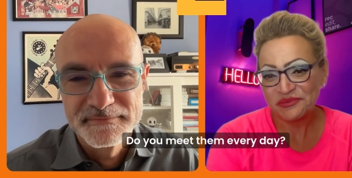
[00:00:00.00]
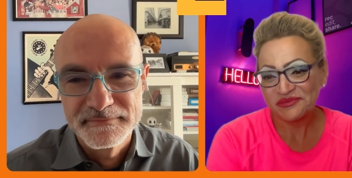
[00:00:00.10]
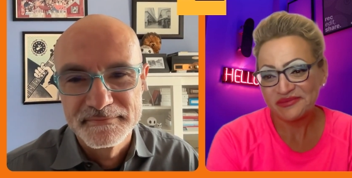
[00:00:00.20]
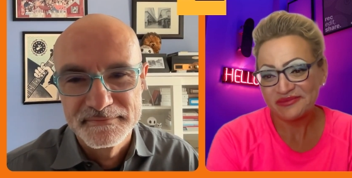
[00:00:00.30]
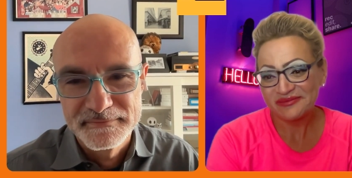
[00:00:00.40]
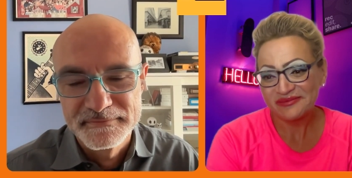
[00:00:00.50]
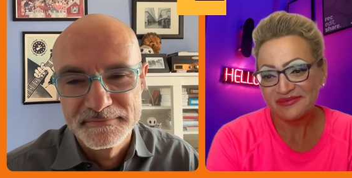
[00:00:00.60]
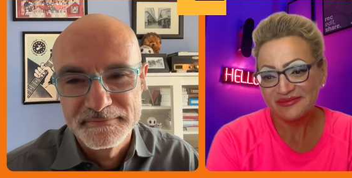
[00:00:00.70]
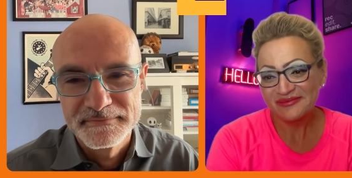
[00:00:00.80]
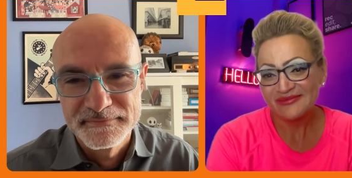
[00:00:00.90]

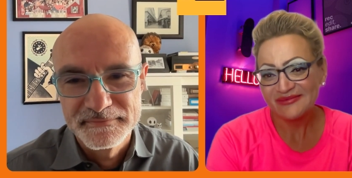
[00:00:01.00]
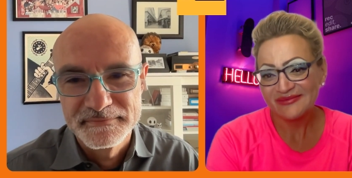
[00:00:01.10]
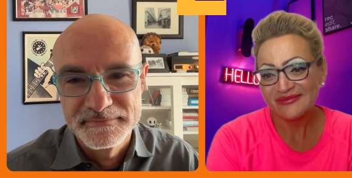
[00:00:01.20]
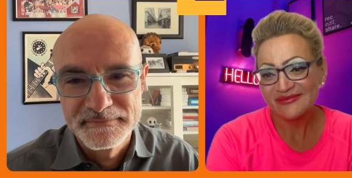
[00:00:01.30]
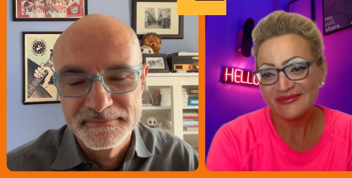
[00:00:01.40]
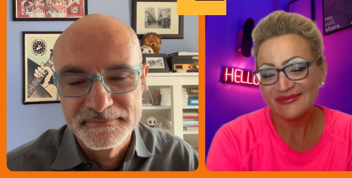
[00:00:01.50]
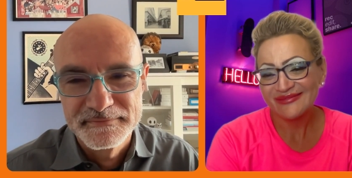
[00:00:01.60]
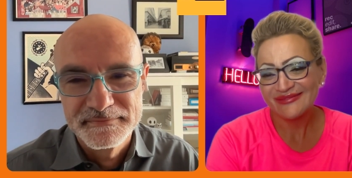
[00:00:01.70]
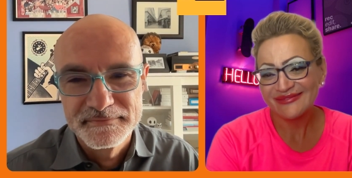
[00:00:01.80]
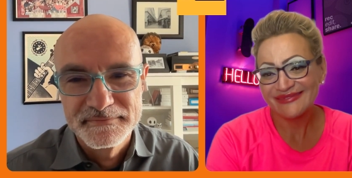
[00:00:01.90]

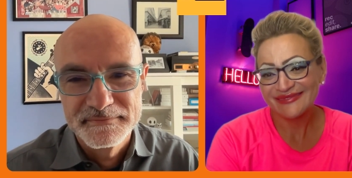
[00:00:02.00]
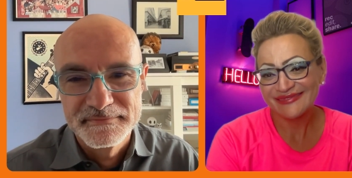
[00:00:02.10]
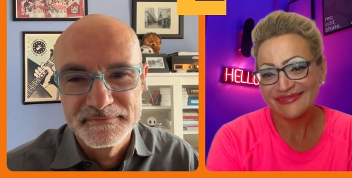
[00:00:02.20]
No one is speaking in this clip.